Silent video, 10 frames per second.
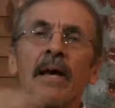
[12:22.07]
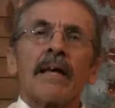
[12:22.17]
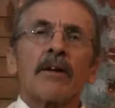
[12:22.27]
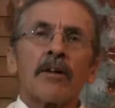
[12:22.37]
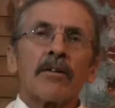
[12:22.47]

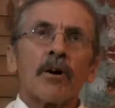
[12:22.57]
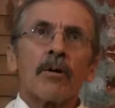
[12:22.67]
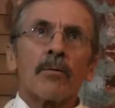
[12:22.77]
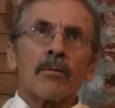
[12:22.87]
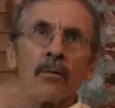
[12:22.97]
And
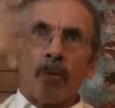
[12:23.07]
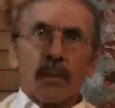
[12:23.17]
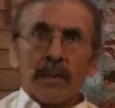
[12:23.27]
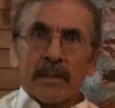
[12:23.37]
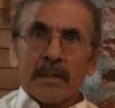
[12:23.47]
although
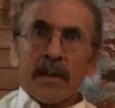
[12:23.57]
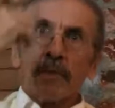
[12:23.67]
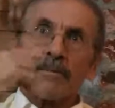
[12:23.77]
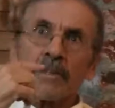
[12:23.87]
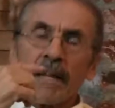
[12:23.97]
when it
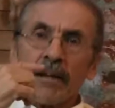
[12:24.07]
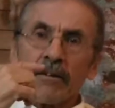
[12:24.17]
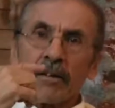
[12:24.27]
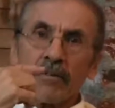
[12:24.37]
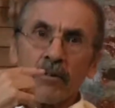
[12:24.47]
comes
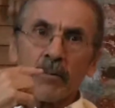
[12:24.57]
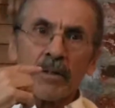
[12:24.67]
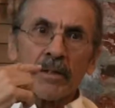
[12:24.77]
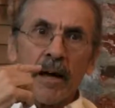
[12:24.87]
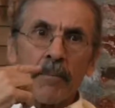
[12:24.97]
down from the
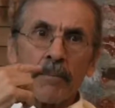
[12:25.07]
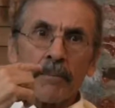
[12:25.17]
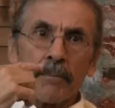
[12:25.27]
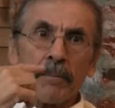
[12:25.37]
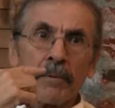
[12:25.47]
top
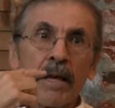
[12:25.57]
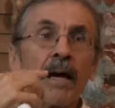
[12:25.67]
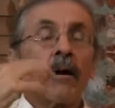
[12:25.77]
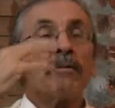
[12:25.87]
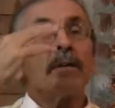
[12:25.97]

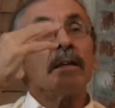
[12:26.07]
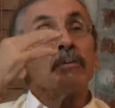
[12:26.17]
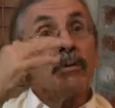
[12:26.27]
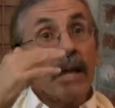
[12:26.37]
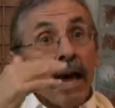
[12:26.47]
down, it
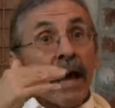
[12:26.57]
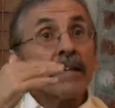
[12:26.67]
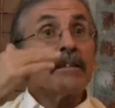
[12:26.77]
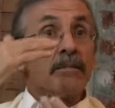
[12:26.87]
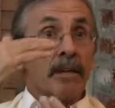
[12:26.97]
will
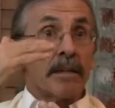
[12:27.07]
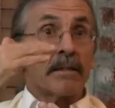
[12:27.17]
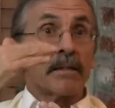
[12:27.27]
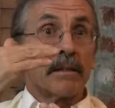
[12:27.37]
activate